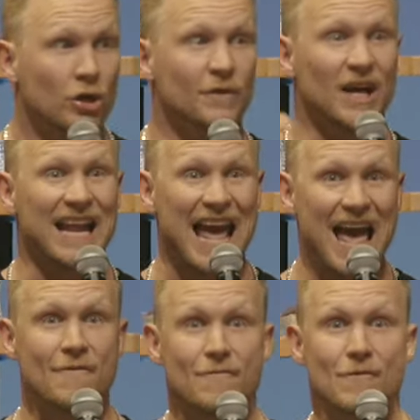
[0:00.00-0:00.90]
You've done
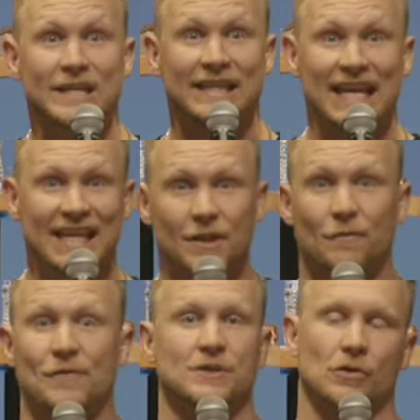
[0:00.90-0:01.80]
everything in
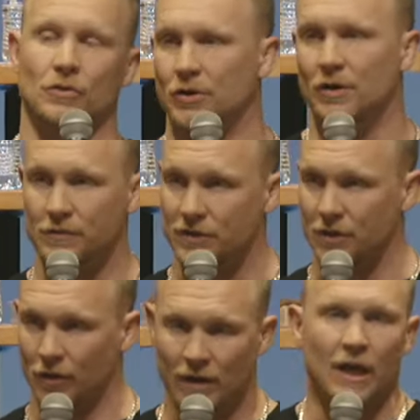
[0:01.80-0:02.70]
the physical you know to
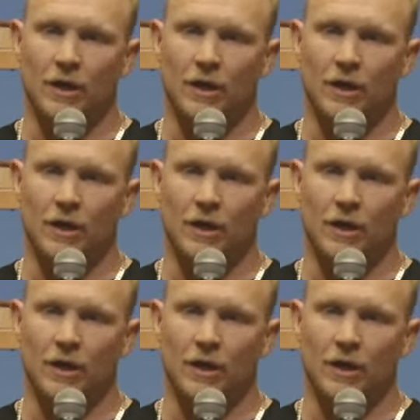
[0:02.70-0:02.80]
do.